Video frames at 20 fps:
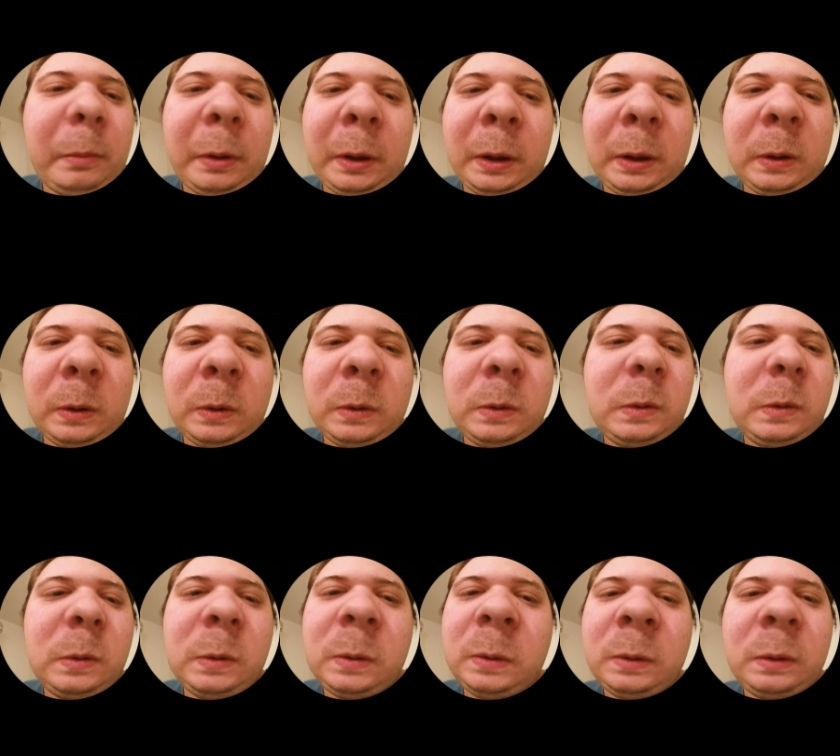man.
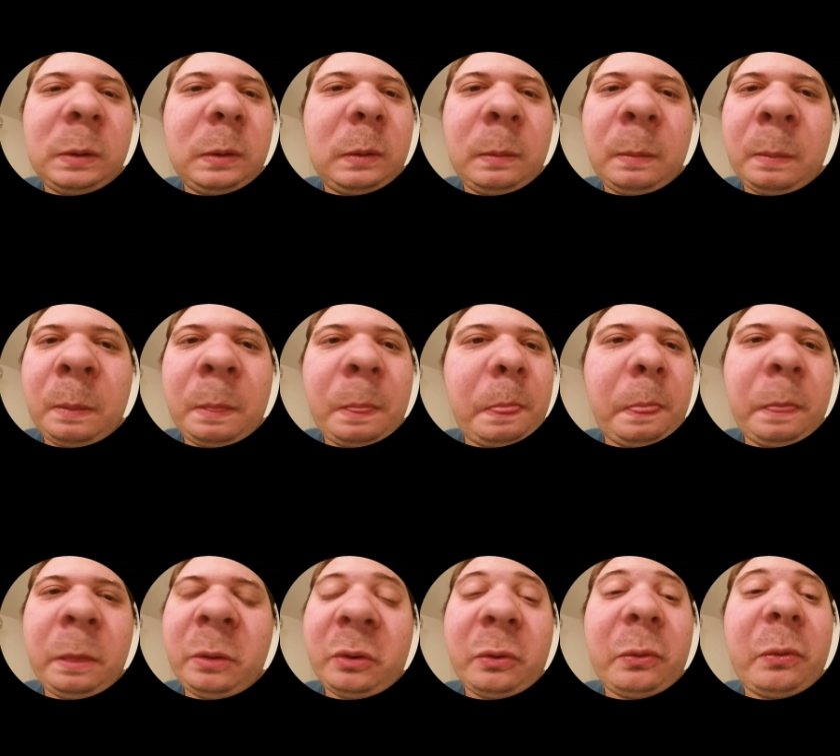
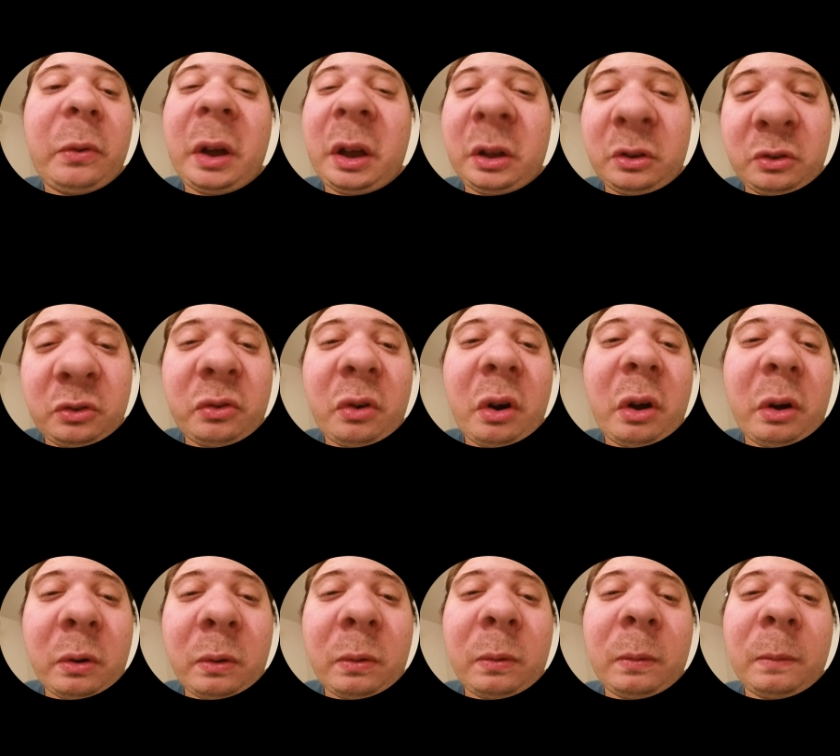It's a fucking
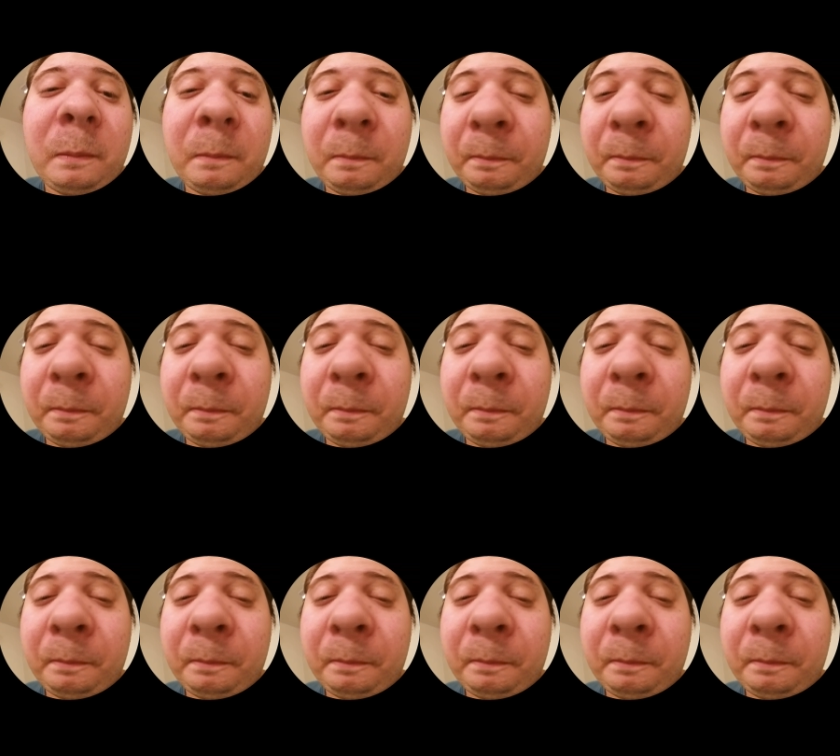struggle.